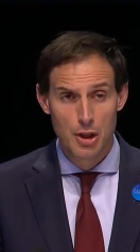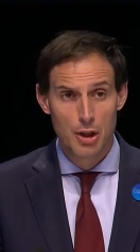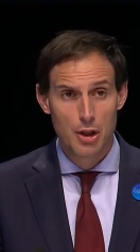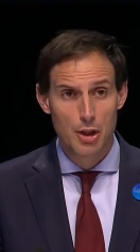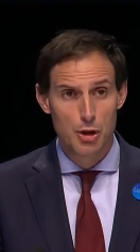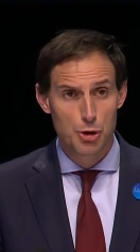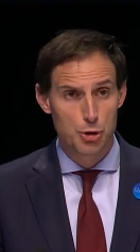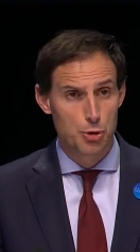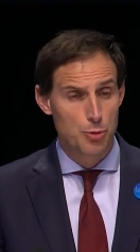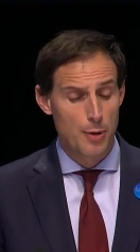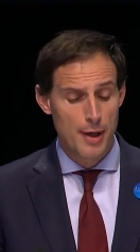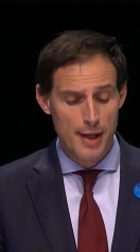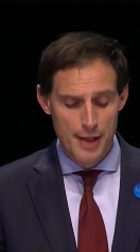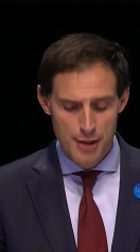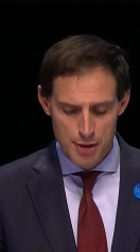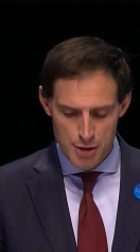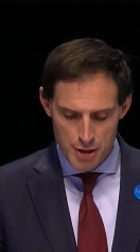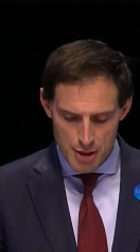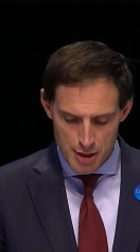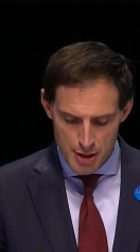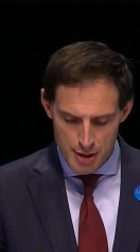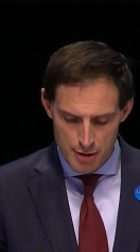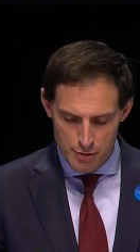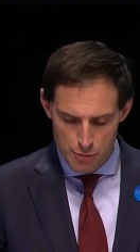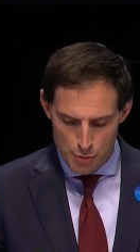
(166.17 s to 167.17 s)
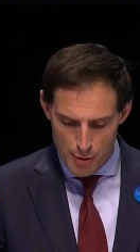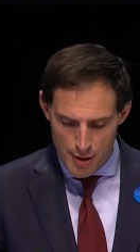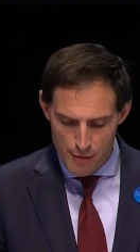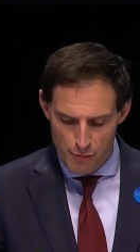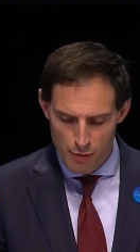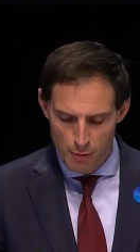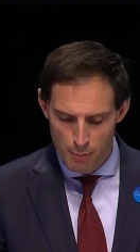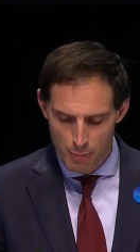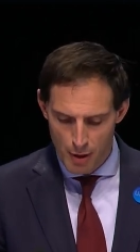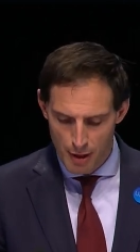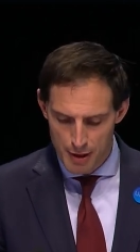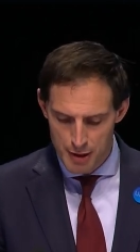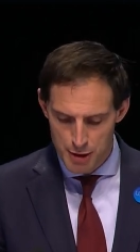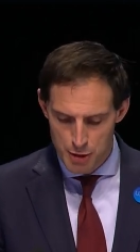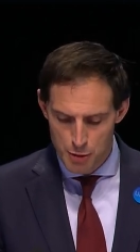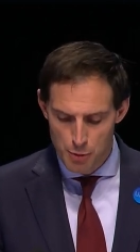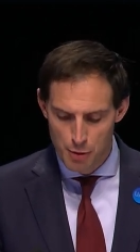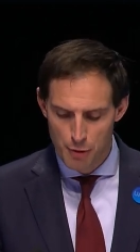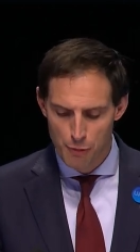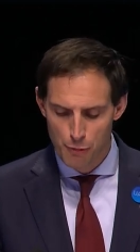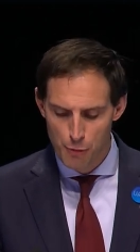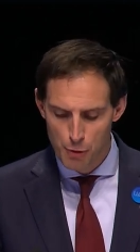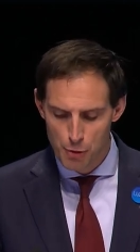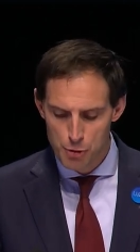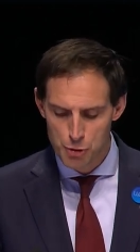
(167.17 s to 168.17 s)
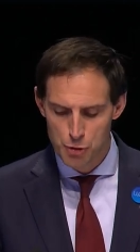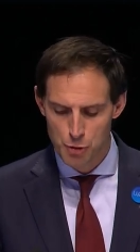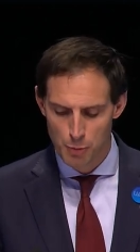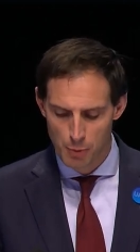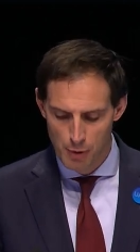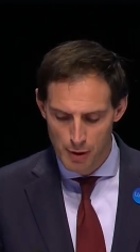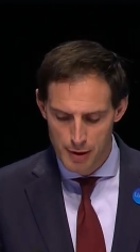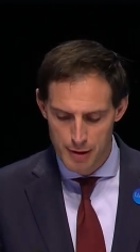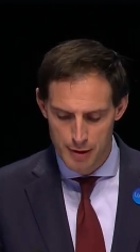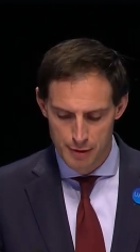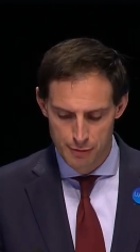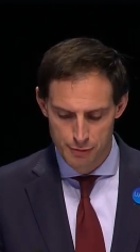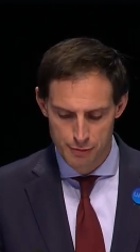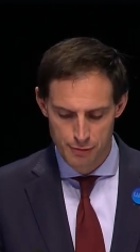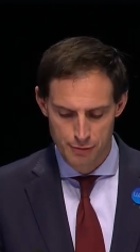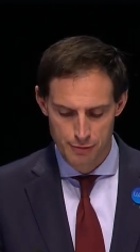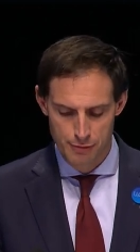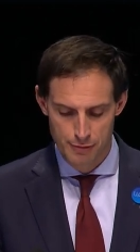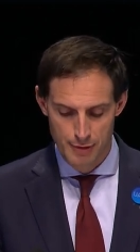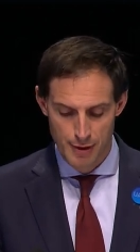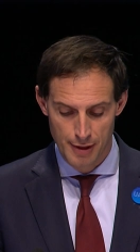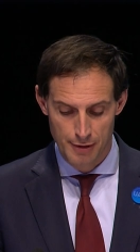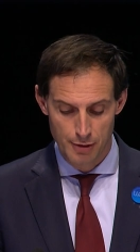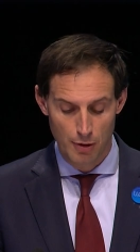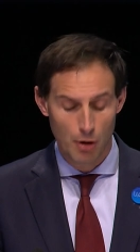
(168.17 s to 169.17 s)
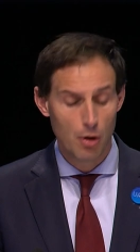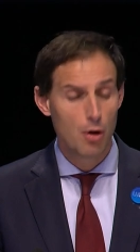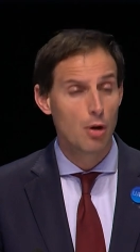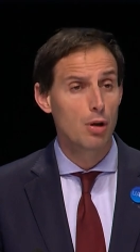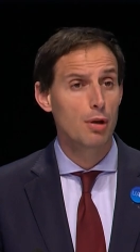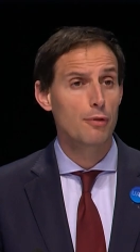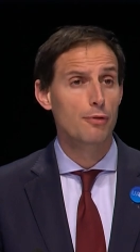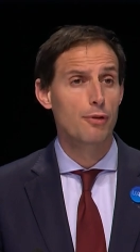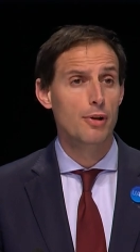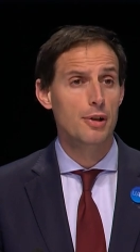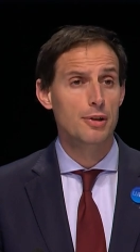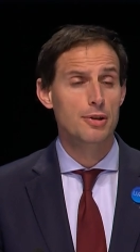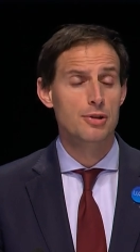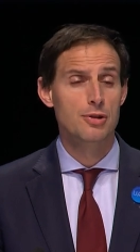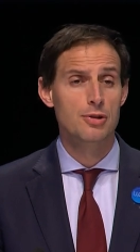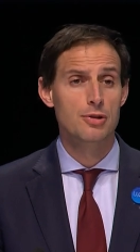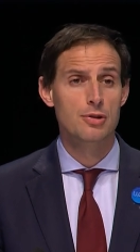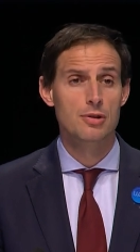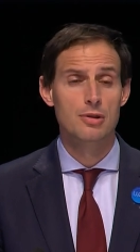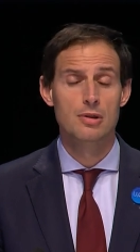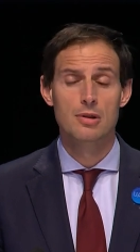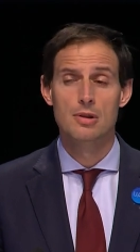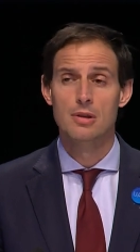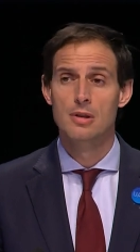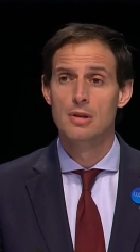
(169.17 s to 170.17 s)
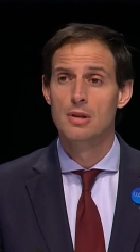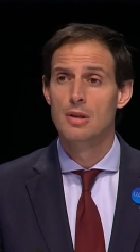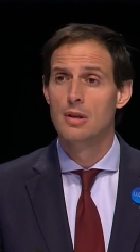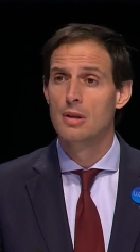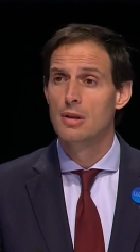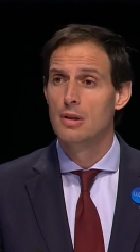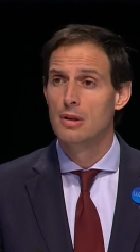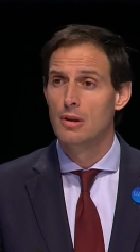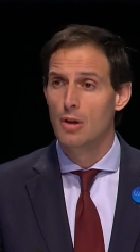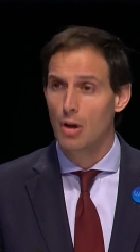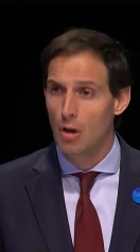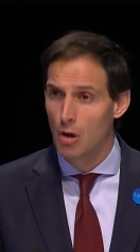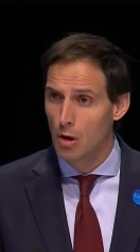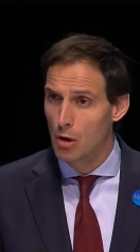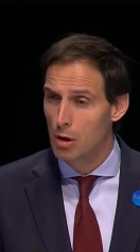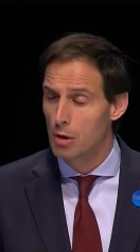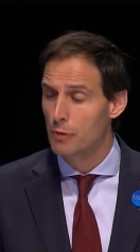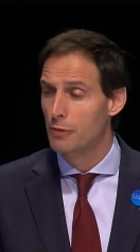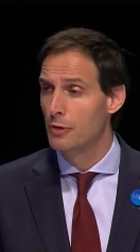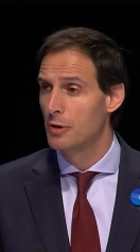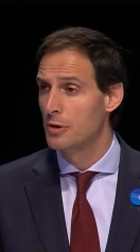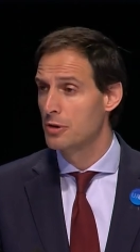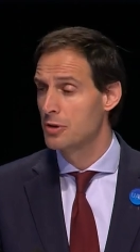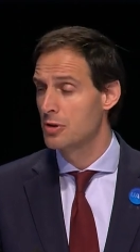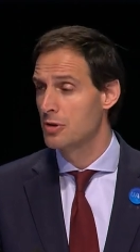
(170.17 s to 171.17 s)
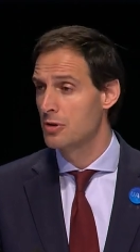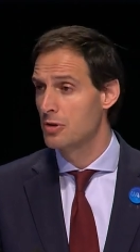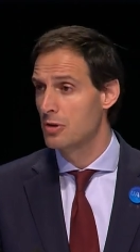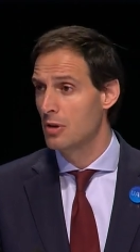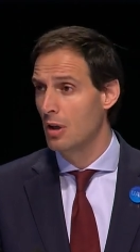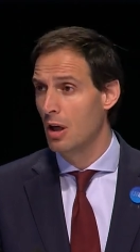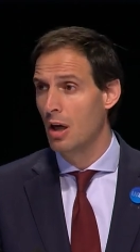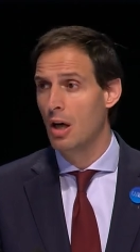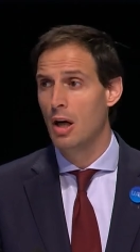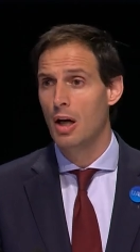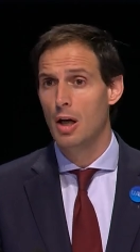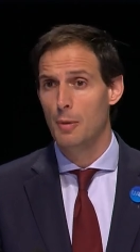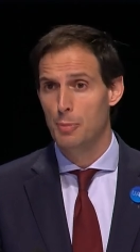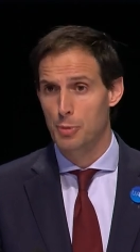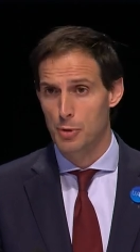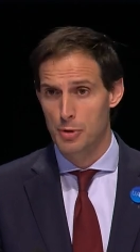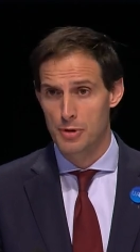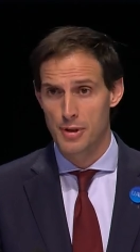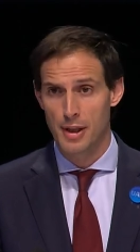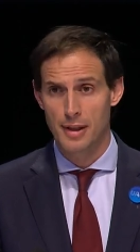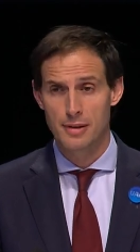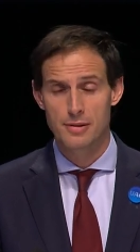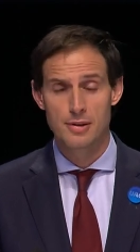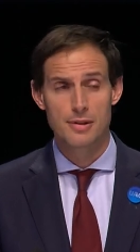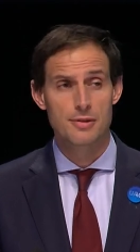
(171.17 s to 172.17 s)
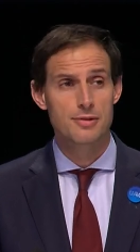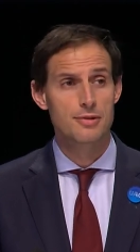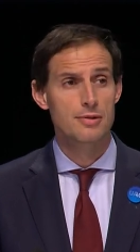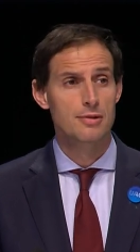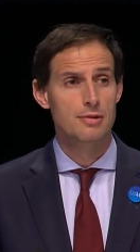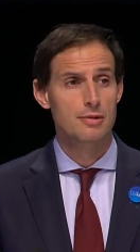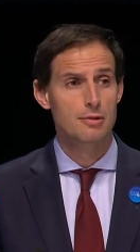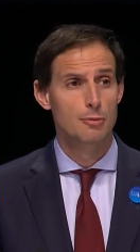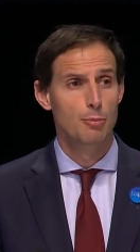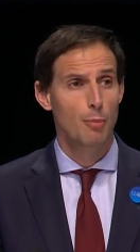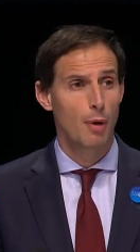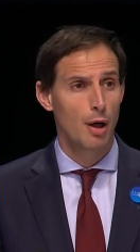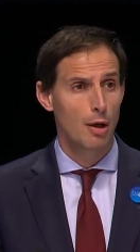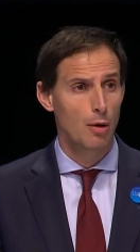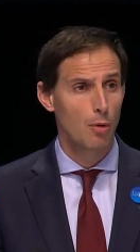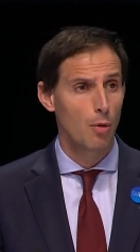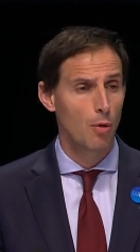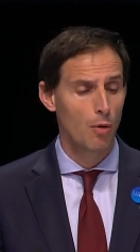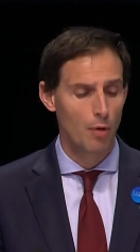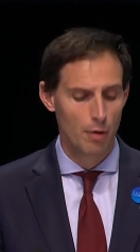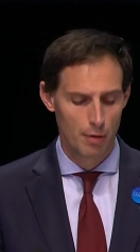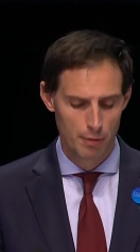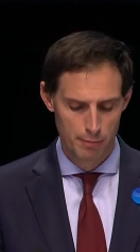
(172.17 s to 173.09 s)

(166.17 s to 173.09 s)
A strategy driven by the universal belief that all of us are protected by law.